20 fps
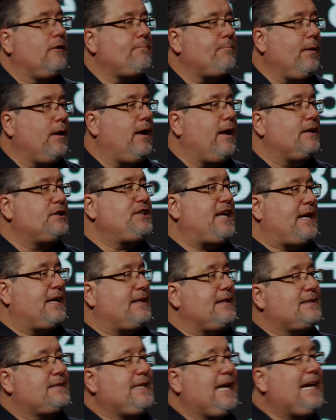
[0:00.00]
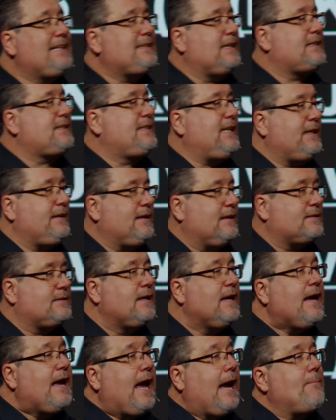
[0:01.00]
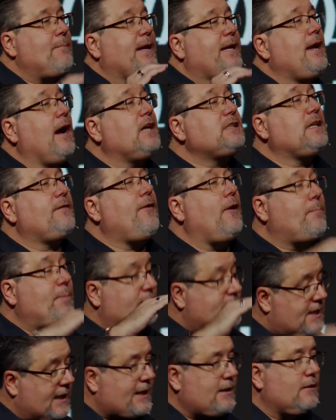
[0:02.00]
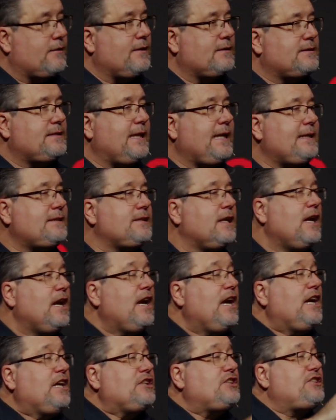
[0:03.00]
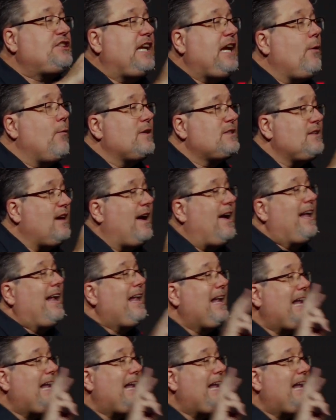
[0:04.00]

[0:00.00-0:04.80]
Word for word: of blood. She had a disease, a sickness. And because of her particular disease, she was not